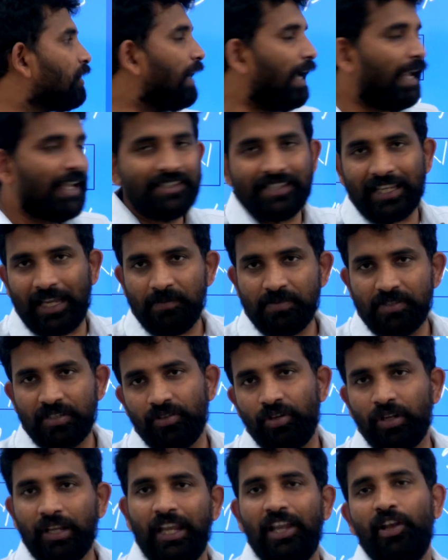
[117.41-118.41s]
exams,
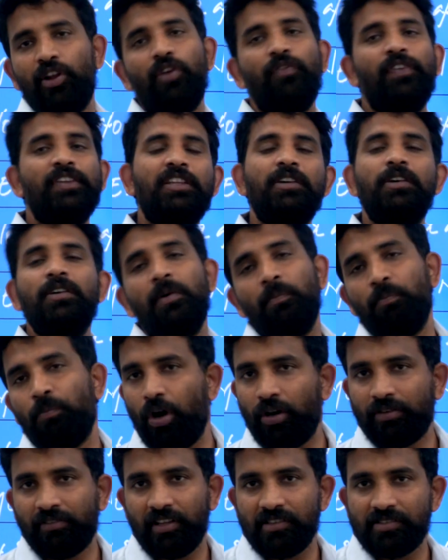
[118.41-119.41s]
okay, along with the
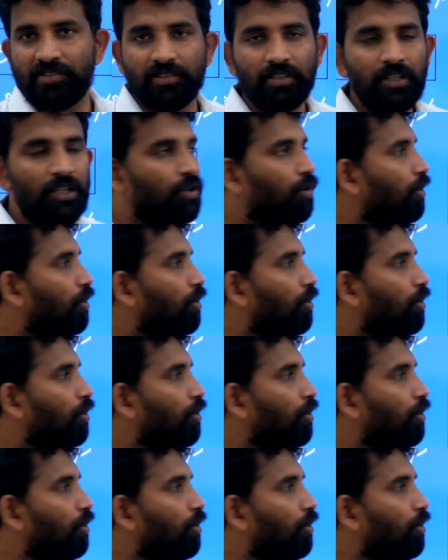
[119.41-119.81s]
mock tests.